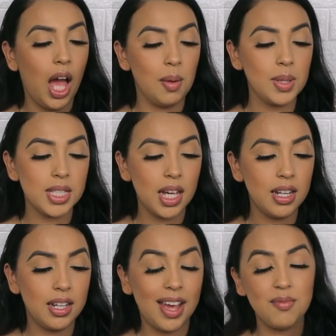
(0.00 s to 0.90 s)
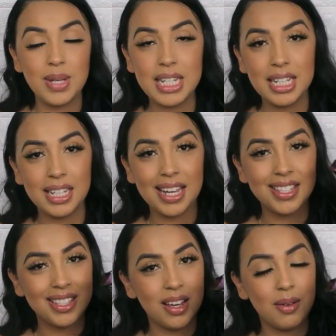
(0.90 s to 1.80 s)
I'm excited. I've been needing
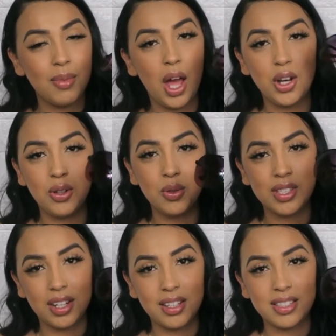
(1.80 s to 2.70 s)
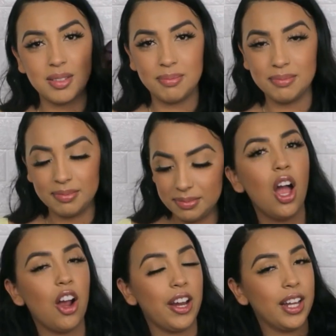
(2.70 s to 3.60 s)
some new Sunnies.
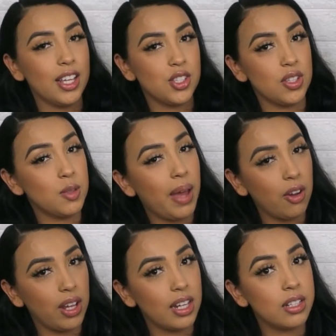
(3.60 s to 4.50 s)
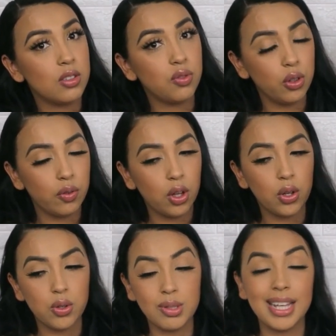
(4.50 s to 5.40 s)
Alright guys, so this bag right here is full of
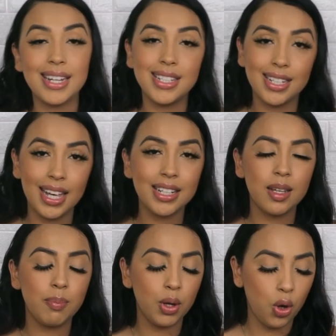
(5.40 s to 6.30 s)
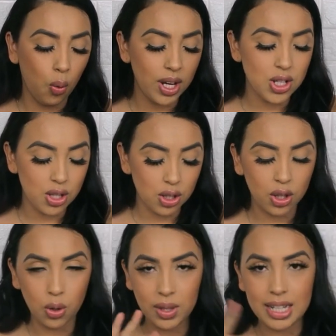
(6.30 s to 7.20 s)
clothes. I did end up going to the
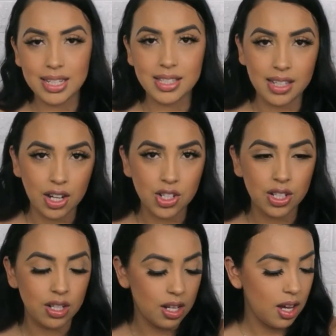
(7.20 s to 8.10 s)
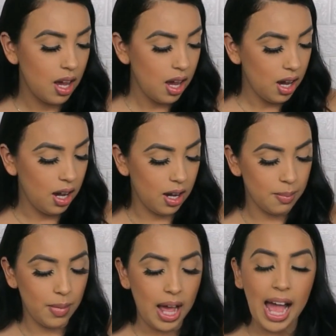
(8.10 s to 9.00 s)
clothing section.
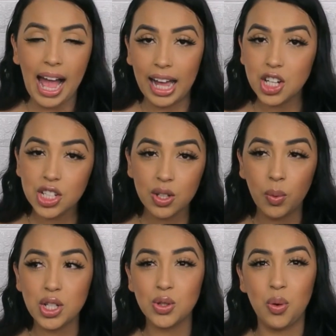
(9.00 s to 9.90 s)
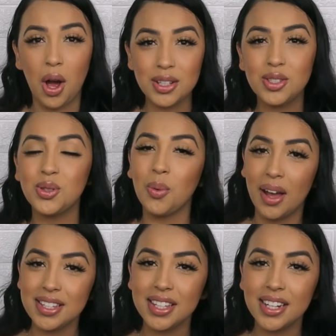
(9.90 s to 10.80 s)
Um, I actually went to Ross
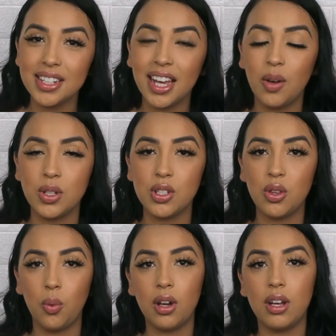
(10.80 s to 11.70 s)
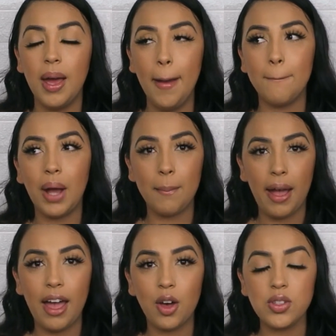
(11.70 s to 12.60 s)
twice that day. I went to the one by
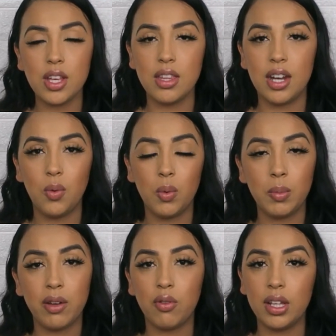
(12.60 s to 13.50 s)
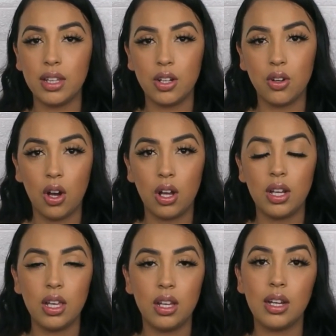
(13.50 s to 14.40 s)
my house, and then I went with my friend later
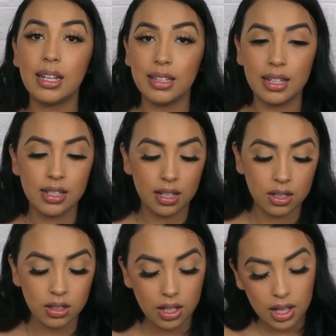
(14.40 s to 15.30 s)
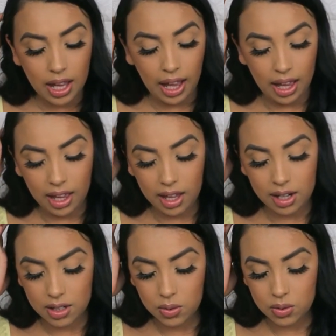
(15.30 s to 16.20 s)
on in Glendale.
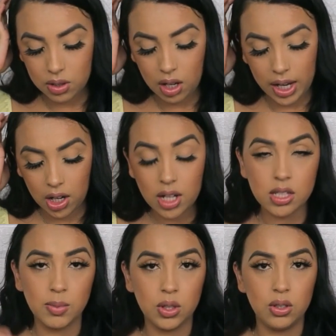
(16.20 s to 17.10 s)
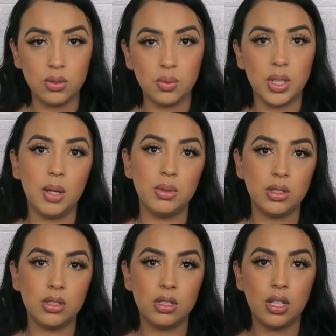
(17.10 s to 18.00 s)
And I got some clothes when I
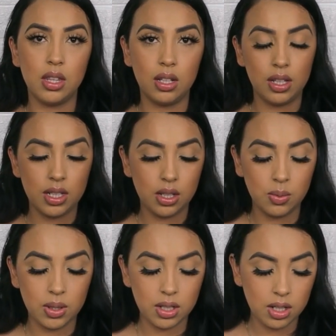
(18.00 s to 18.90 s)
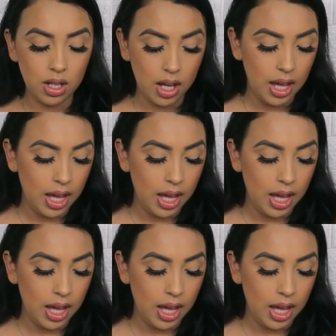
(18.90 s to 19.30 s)
was in the Glendale one.